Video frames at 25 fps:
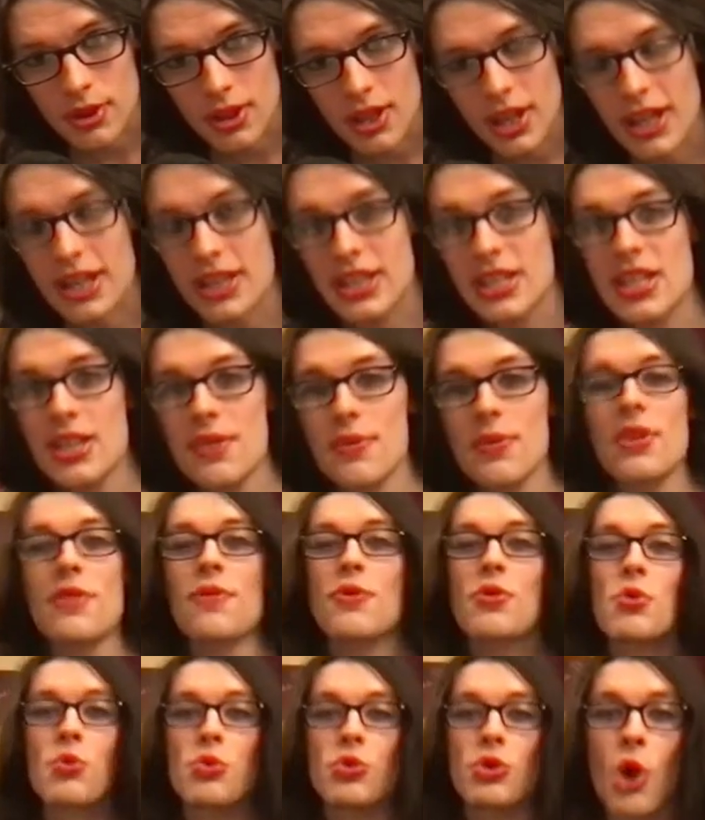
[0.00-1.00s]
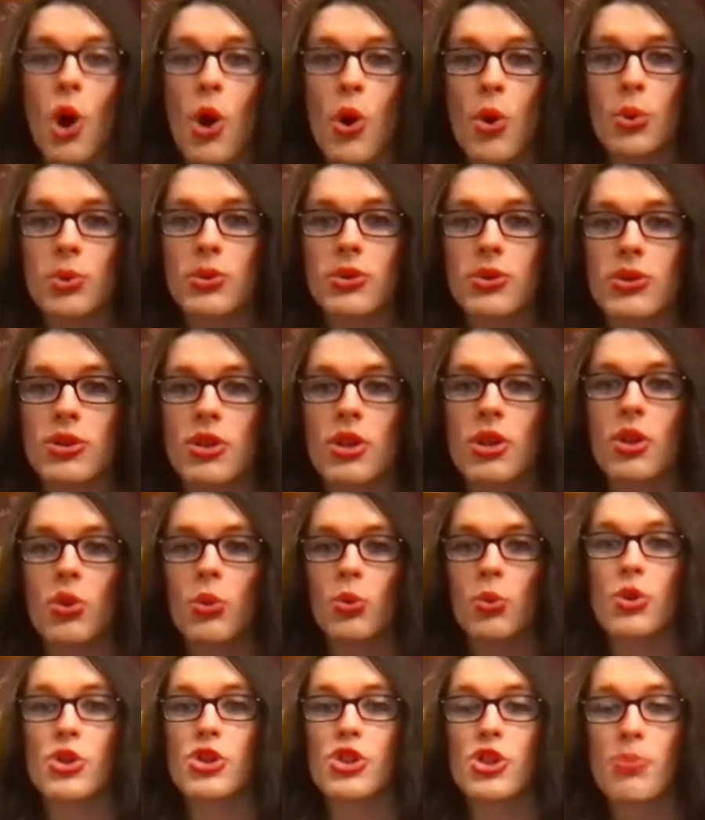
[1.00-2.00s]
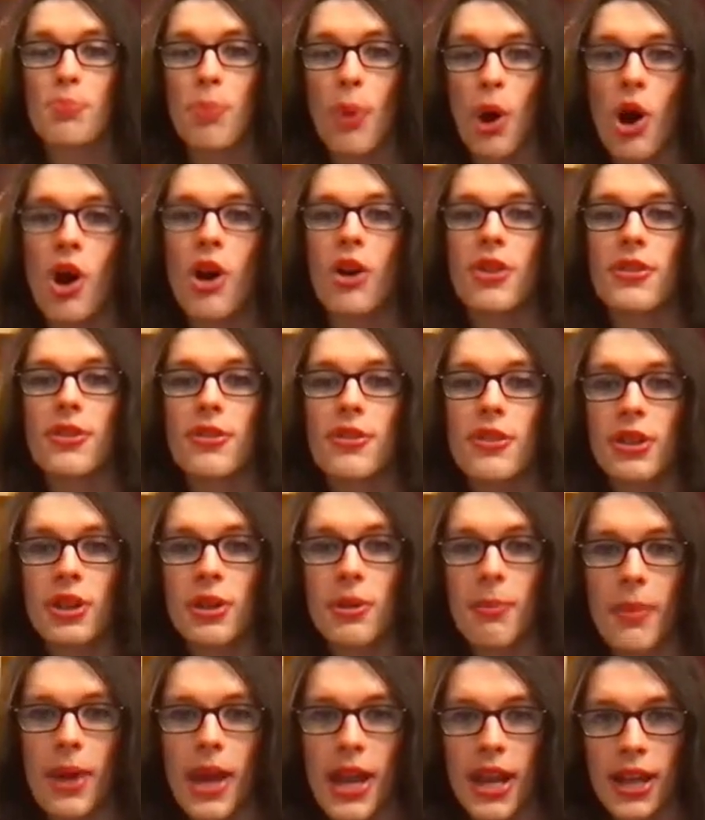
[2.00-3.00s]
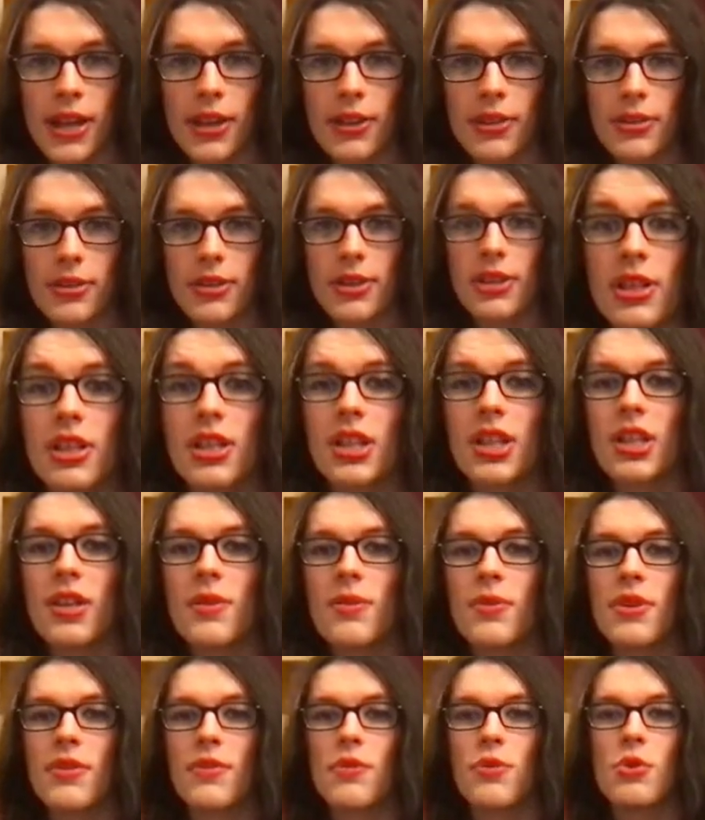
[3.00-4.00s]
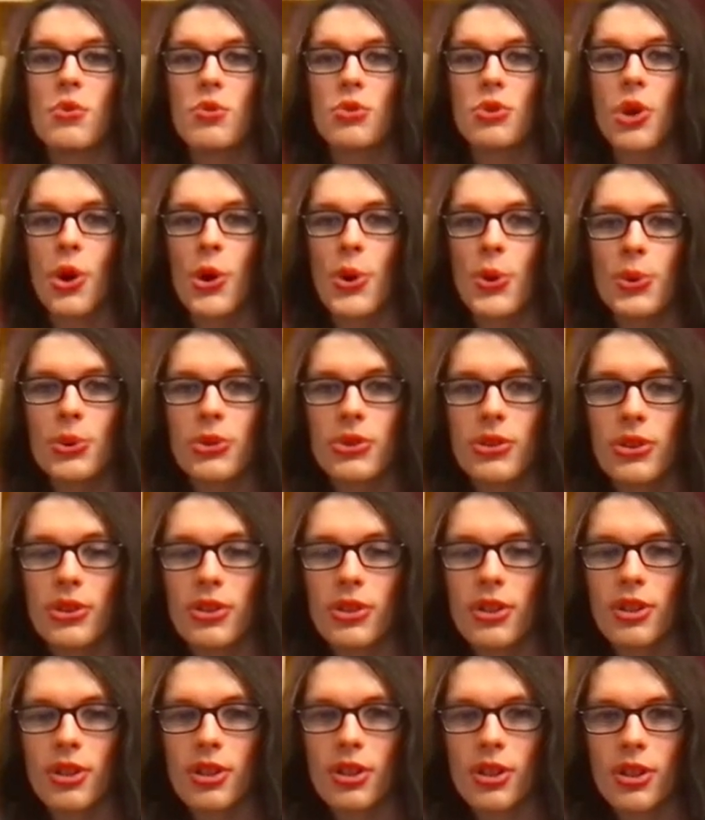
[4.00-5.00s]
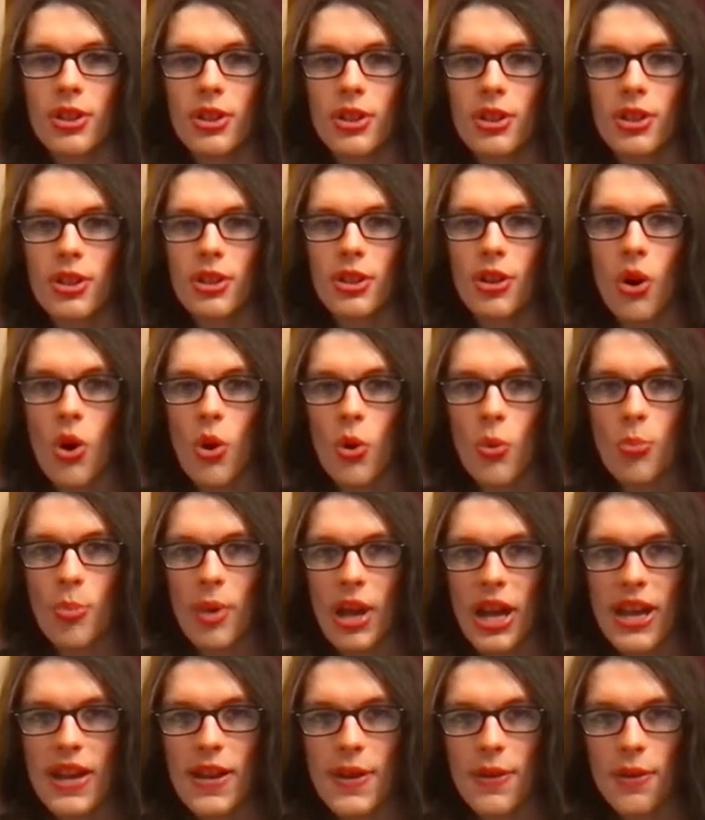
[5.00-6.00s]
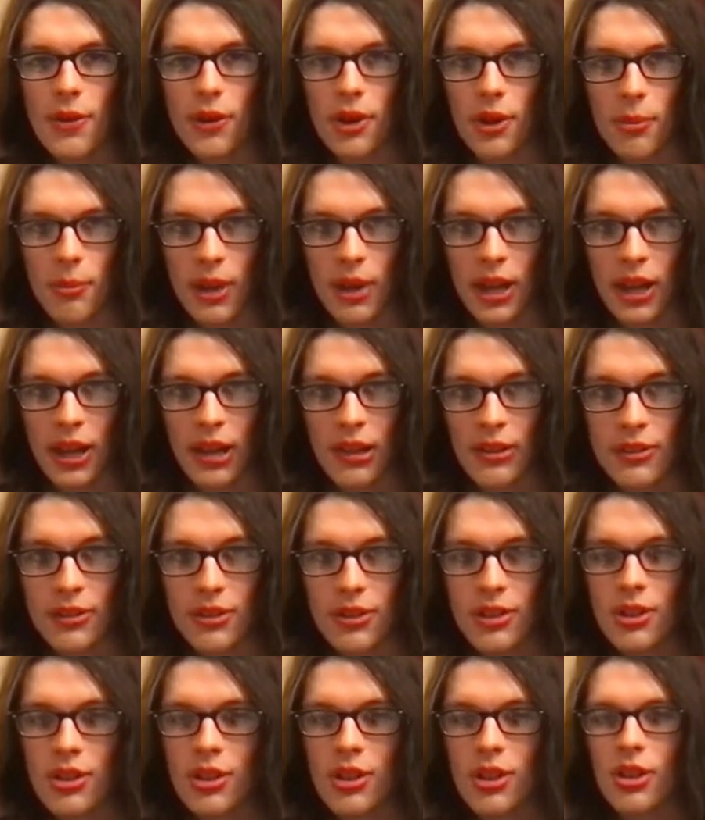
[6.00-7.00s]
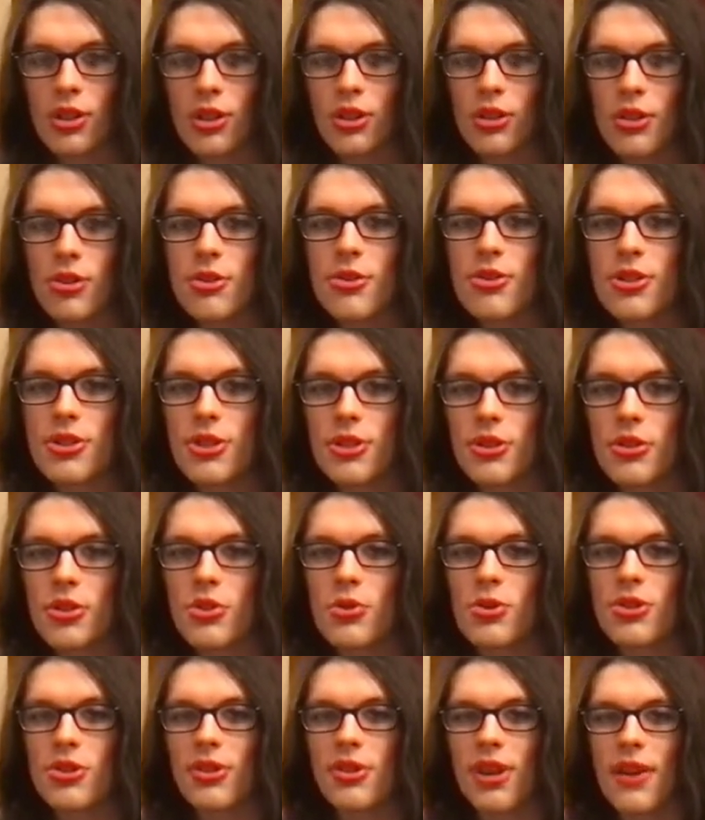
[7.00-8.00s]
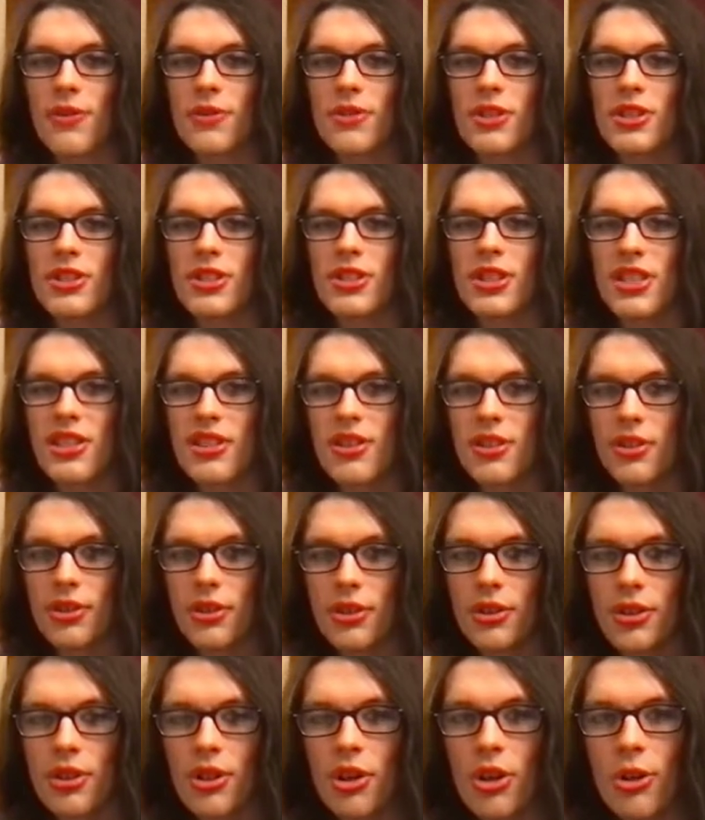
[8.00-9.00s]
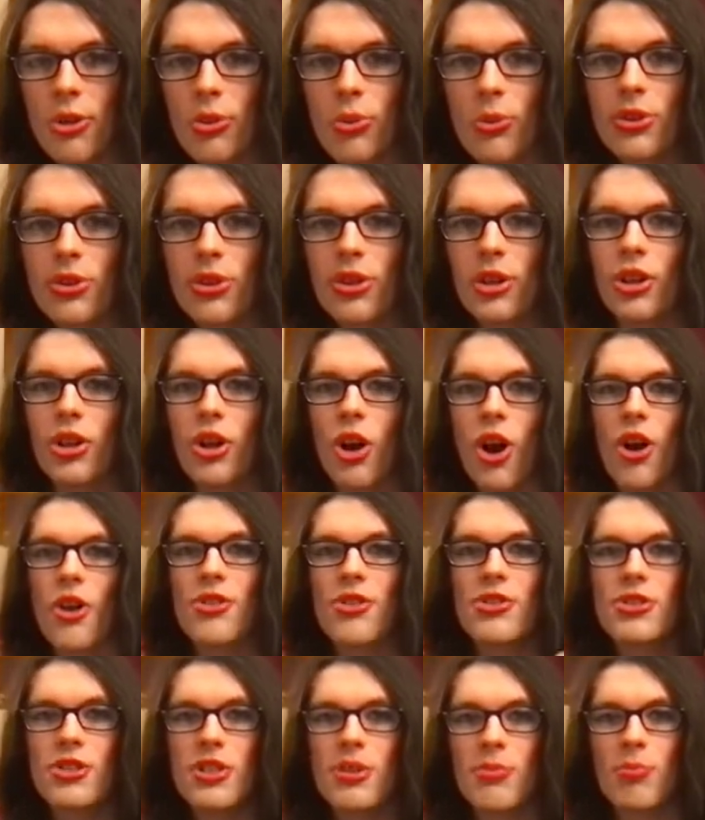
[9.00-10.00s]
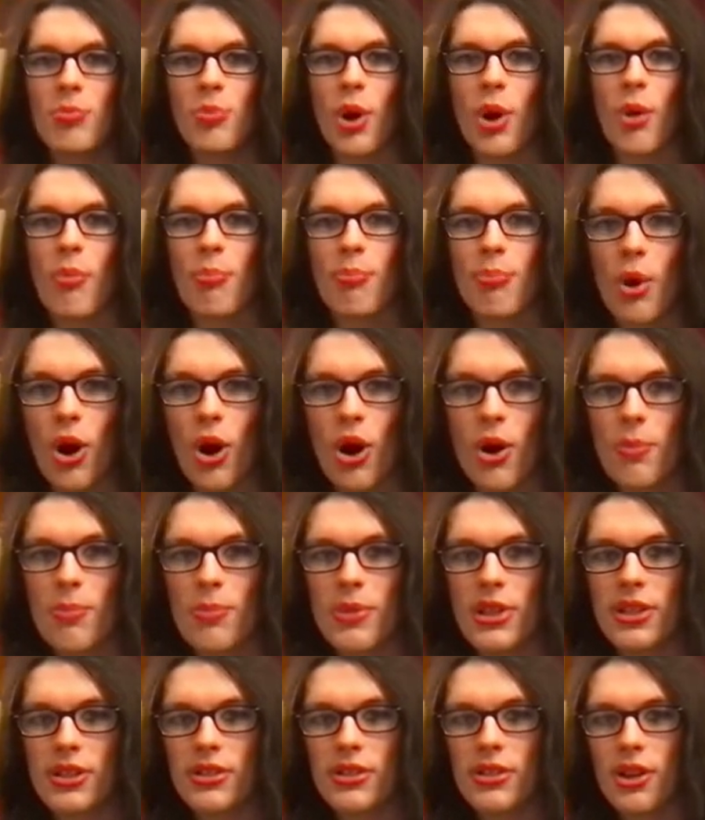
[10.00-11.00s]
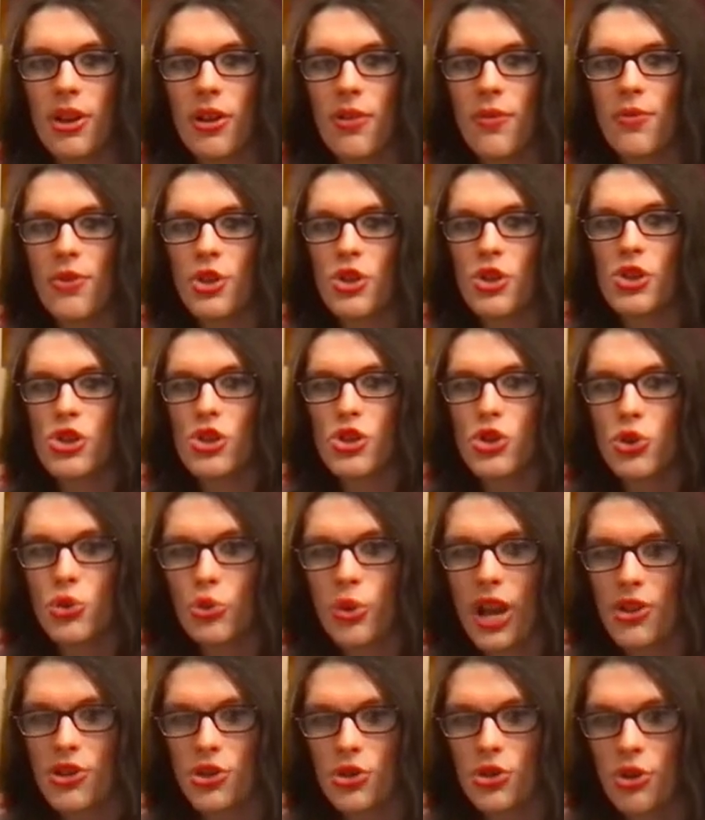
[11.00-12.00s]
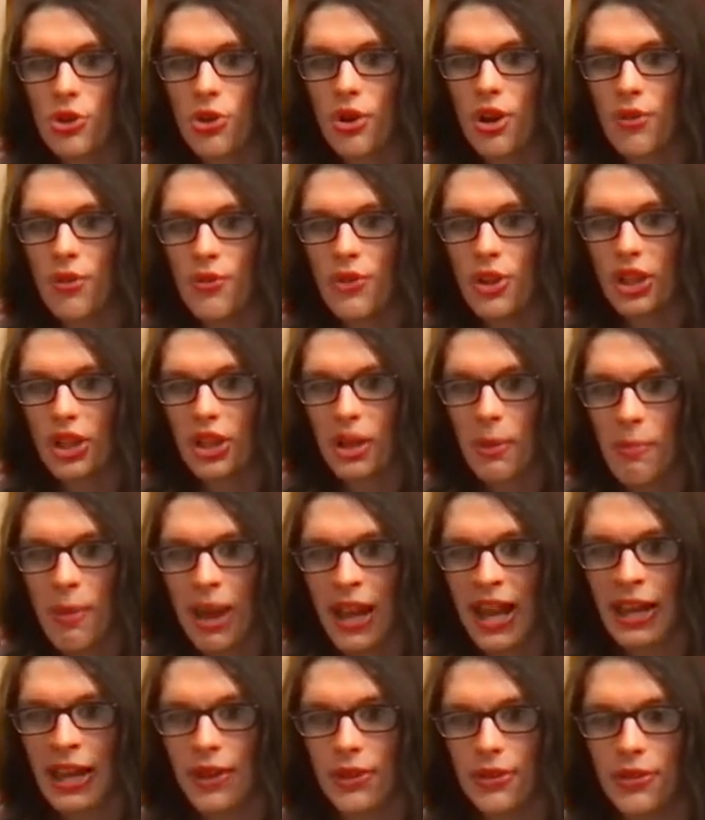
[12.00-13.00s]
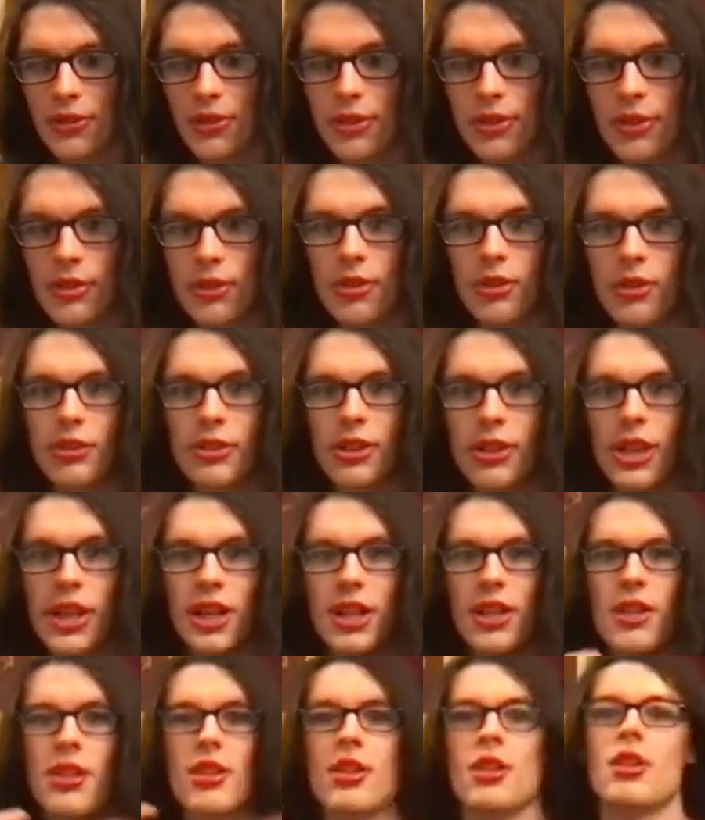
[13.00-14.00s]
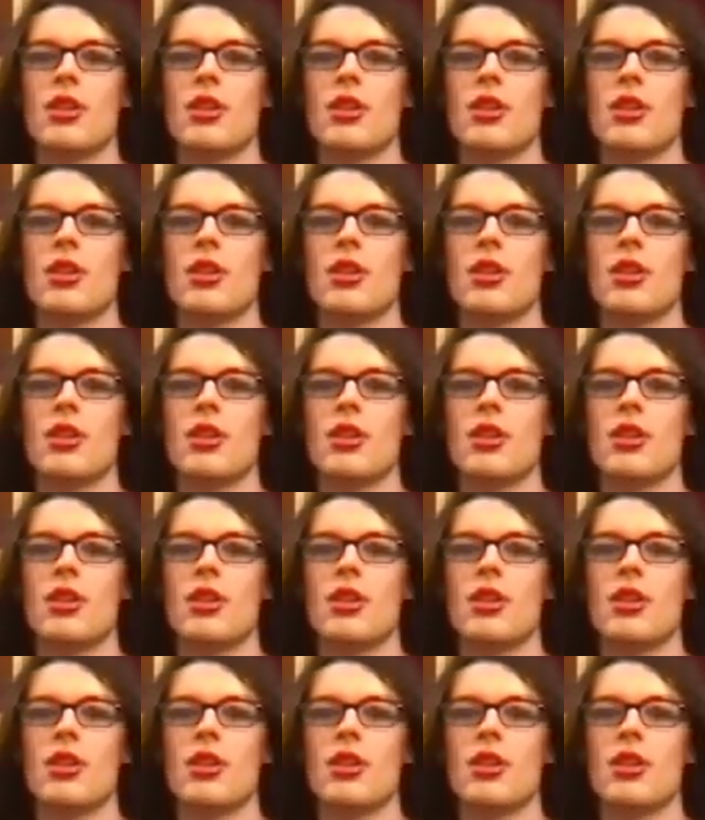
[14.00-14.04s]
And even if you don't respond to the command, even if you don't obey the command, you still have to deal with the constant bombardment of the stressor of the command. Like,